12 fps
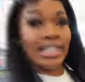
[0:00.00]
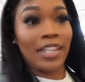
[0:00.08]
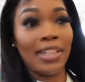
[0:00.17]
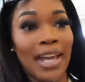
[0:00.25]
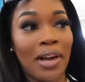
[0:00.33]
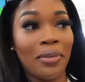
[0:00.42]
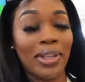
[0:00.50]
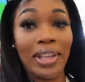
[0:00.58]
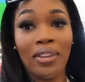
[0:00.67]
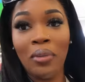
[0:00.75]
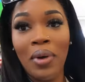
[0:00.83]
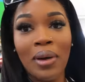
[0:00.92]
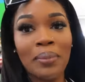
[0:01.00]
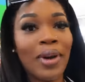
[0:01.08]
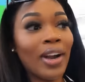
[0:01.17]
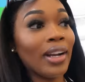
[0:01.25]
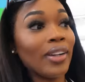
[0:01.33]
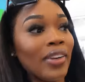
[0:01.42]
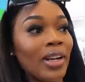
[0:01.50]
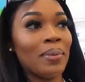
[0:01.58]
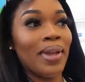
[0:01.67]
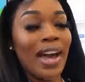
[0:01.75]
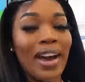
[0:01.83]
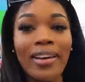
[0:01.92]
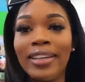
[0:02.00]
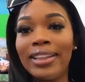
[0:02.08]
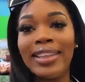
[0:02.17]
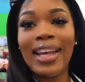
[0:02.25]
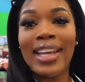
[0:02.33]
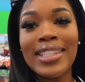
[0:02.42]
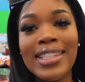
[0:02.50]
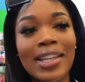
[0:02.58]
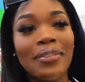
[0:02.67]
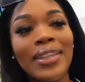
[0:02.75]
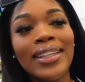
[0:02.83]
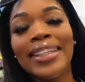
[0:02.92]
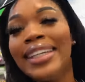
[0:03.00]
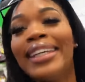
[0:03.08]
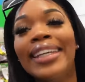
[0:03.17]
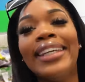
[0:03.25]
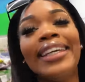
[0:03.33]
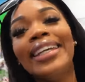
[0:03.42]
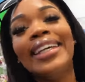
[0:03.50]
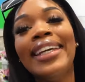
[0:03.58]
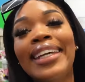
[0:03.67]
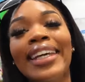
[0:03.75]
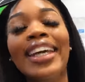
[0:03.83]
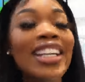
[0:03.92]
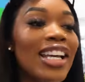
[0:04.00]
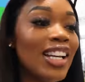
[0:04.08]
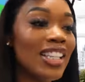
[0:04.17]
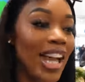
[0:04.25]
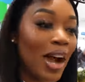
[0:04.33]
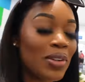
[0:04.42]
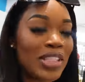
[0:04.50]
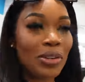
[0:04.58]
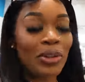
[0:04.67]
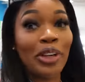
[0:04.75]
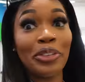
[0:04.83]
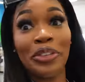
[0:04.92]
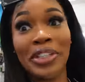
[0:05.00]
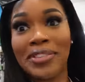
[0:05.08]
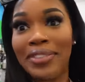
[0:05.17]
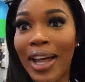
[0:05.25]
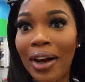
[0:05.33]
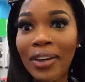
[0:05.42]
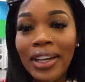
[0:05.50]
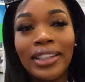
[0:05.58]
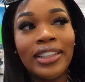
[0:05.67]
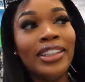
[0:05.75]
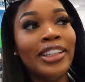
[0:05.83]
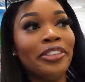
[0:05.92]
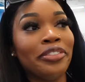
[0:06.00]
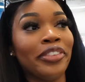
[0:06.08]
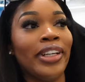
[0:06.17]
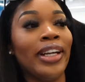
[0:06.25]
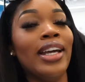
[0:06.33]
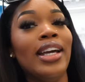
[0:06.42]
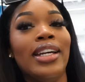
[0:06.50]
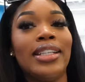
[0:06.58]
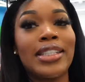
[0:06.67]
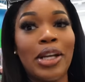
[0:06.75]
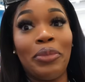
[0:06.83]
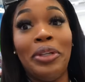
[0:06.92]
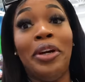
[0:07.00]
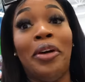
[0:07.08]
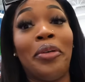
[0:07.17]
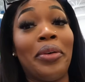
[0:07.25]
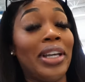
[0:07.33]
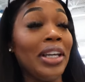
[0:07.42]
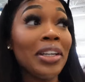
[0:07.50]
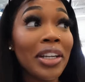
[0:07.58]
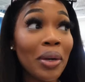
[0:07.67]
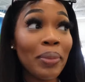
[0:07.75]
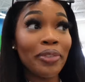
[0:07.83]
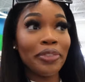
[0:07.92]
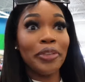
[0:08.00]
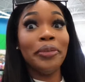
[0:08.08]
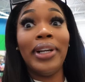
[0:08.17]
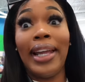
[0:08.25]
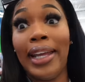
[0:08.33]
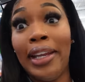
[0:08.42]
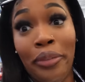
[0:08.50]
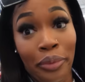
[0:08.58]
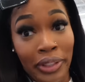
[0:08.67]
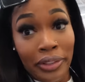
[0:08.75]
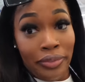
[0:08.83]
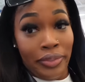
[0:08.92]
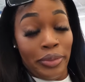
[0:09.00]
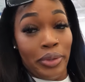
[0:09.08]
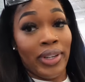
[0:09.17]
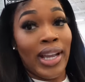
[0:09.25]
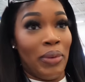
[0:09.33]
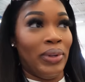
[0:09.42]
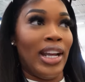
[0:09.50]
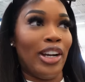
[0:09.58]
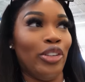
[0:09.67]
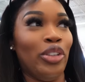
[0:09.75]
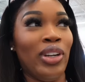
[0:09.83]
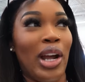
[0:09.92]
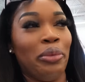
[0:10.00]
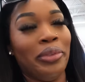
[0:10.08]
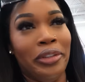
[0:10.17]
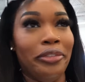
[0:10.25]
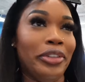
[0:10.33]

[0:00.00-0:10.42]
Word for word: So y'all, we in Walmart grabbing all the things that we need. Y'all, we said we're going to do this vlog a little different. So we're going to eat gummy food and real food, okay? We're not going to do like real